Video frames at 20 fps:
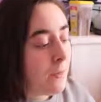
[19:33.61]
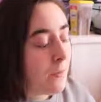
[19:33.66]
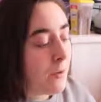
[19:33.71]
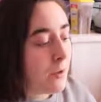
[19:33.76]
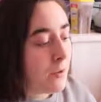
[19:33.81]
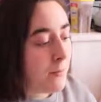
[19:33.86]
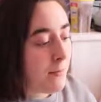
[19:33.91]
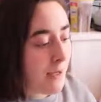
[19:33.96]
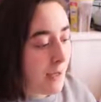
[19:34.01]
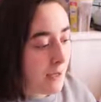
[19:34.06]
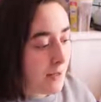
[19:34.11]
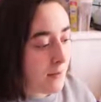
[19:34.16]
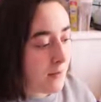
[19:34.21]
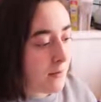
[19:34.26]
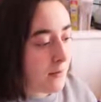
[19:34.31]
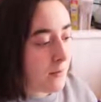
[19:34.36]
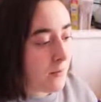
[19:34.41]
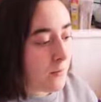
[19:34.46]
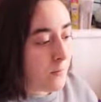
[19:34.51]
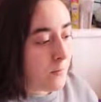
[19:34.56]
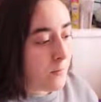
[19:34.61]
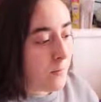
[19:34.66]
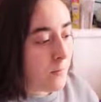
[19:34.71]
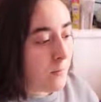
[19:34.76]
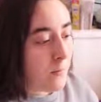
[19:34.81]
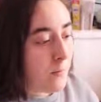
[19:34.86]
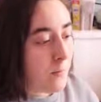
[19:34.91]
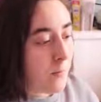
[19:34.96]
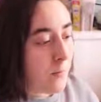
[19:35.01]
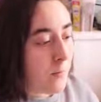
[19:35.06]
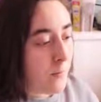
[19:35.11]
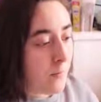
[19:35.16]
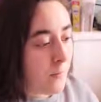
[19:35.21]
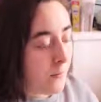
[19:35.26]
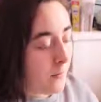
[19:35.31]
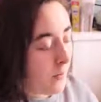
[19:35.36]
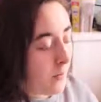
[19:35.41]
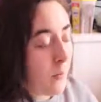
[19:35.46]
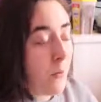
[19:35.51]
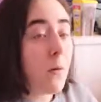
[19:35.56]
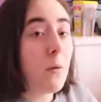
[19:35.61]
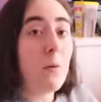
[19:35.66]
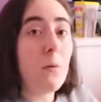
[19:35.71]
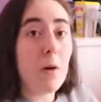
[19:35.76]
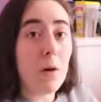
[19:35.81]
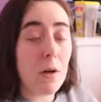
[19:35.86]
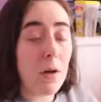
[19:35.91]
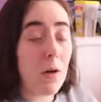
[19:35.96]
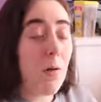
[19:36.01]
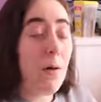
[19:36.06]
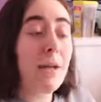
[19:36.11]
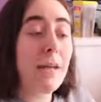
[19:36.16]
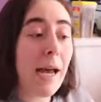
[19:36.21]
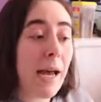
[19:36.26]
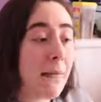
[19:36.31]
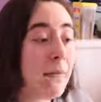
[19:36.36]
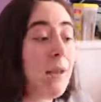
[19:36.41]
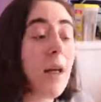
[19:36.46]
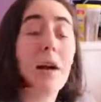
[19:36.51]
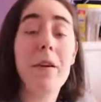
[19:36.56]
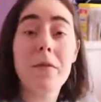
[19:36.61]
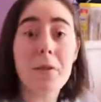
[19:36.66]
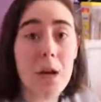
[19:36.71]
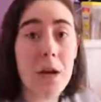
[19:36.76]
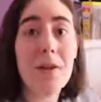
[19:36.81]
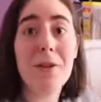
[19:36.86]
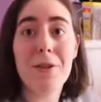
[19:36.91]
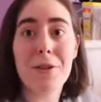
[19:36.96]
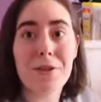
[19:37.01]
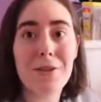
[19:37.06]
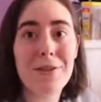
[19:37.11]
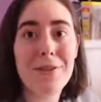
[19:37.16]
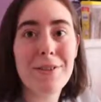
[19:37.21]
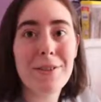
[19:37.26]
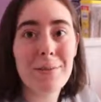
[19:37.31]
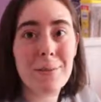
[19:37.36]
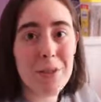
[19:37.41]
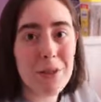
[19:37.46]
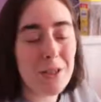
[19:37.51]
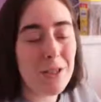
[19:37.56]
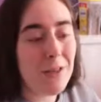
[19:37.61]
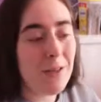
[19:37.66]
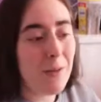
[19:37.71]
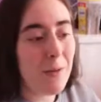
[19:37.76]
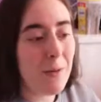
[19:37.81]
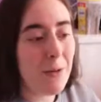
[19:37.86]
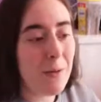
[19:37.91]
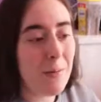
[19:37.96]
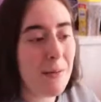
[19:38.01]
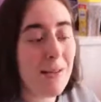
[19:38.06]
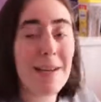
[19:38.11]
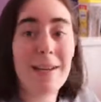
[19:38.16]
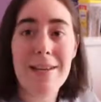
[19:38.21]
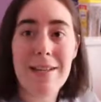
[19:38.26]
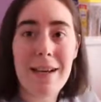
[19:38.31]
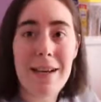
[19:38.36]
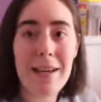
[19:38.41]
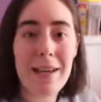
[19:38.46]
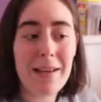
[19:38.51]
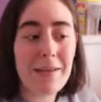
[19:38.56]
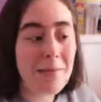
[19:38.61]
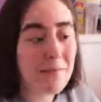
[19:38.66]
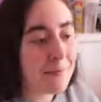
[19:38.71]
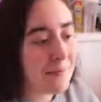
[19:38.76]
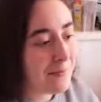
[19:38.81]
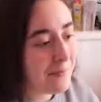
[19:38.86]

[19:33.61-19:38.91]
Which means we're going to have a lot of toddlers, which is going to be exciting.